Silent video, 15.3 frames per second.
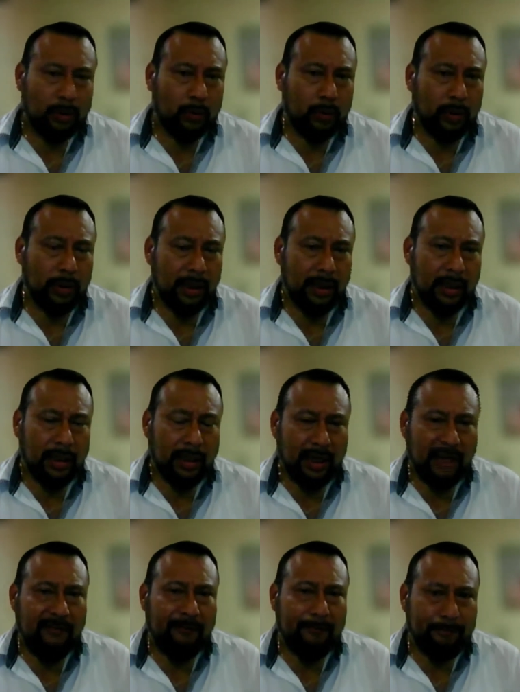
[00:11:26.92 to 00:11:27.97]
But we
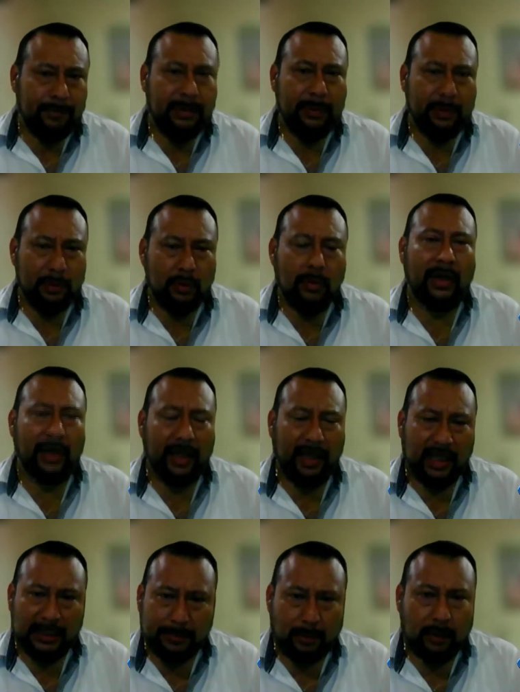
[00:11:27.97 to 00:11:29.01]
have people who are
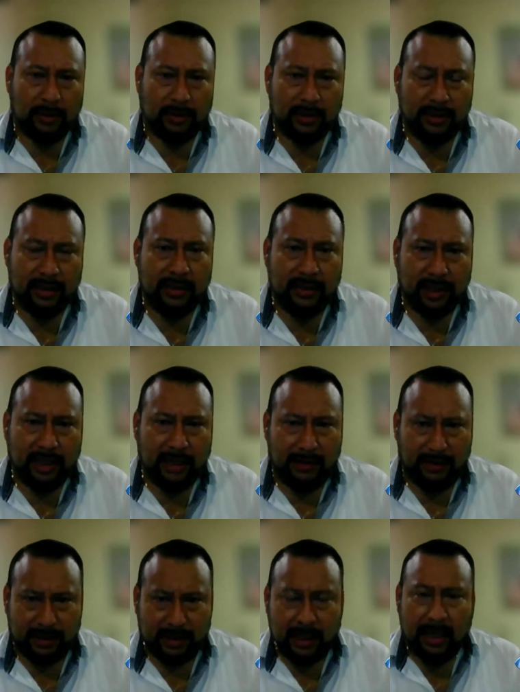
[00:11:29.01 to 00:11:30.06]
experts in these
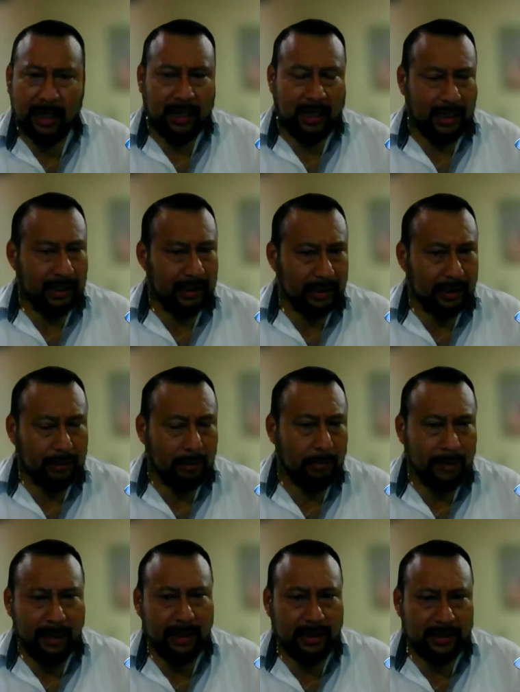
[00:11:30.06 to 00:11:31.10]
areas and can
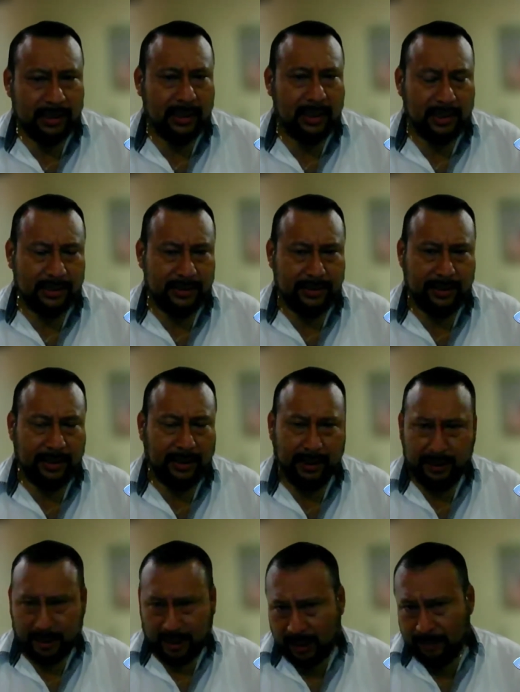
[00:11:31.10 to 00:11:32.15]
come in and say, listen,
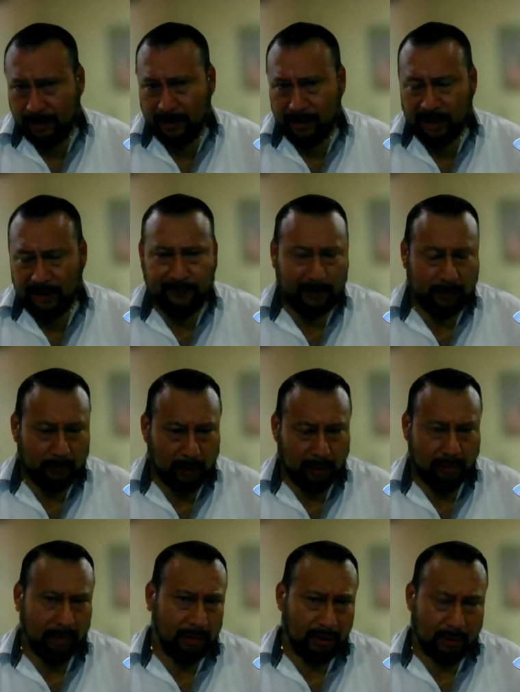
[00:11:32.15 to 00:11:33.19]
I believe that
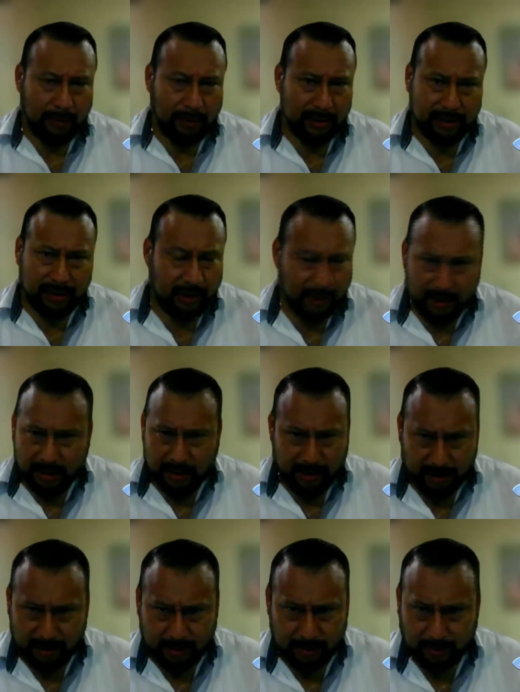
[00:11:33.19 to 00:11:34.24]
what you're requesting
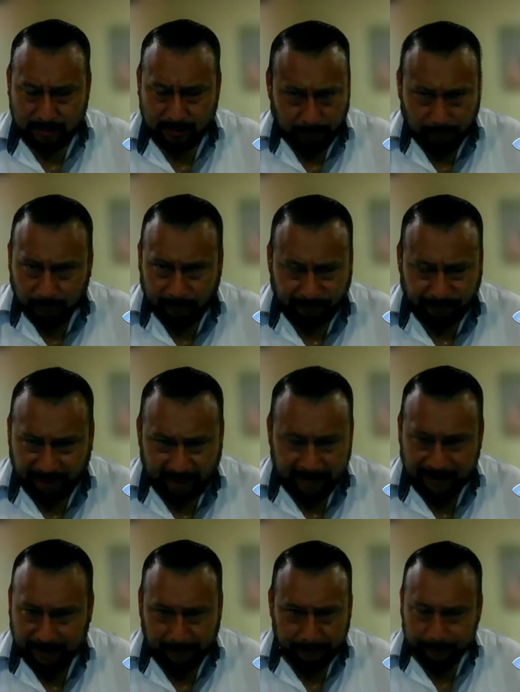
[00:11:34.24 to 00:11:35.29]
is
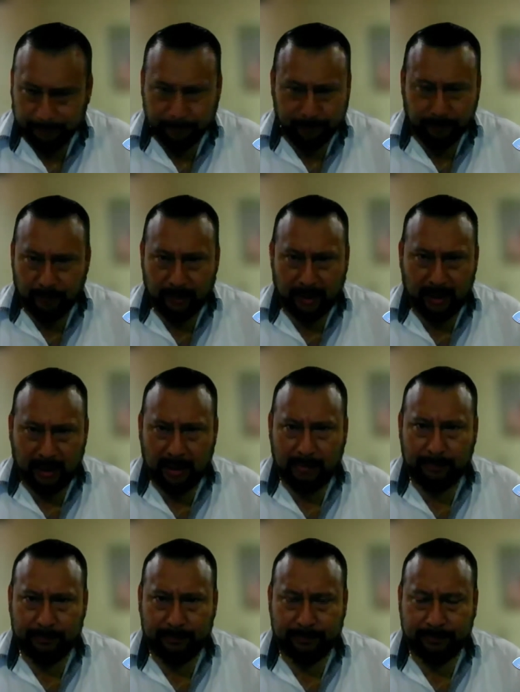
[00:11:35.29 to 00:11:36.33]
far
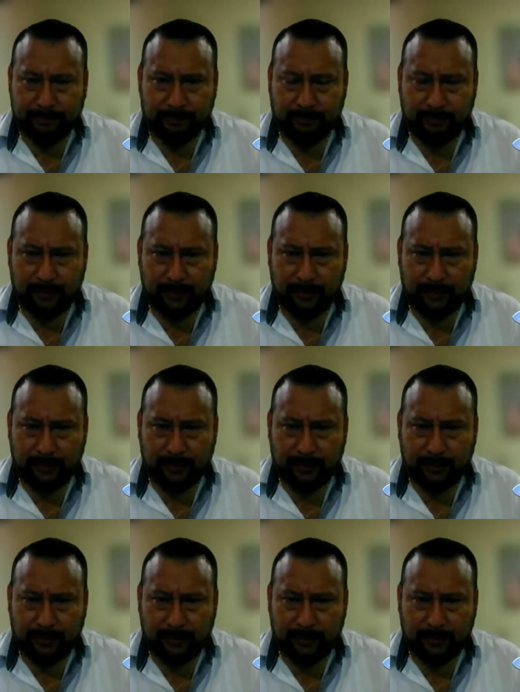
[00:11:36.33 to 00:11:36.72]
um,